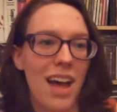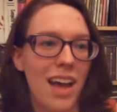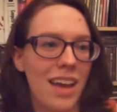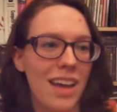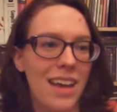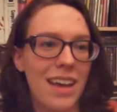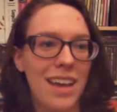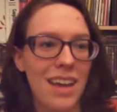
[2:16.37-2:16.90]

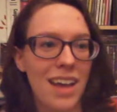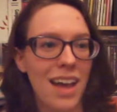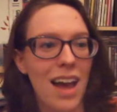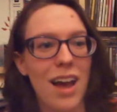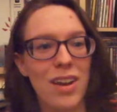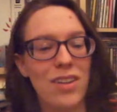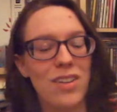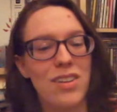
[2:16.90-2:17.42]
I
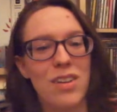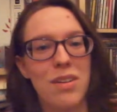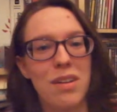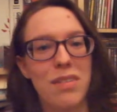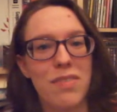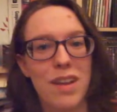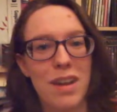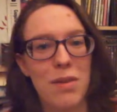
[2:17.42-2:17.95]
don't know
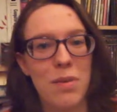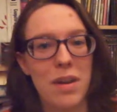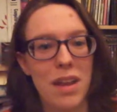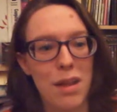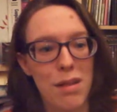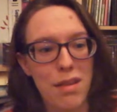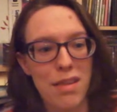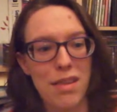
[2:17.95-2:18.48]
if anyone
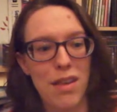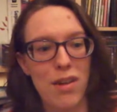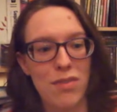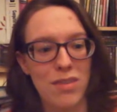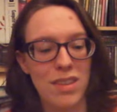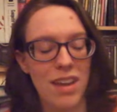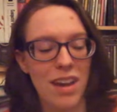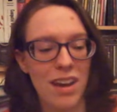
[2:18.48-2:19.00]
else
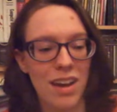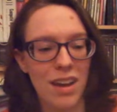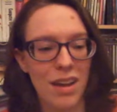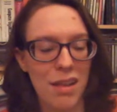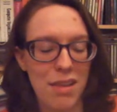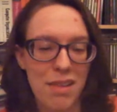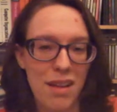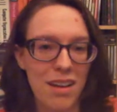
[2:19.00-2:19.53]
over there
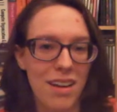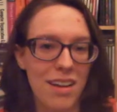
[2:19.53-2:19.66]
is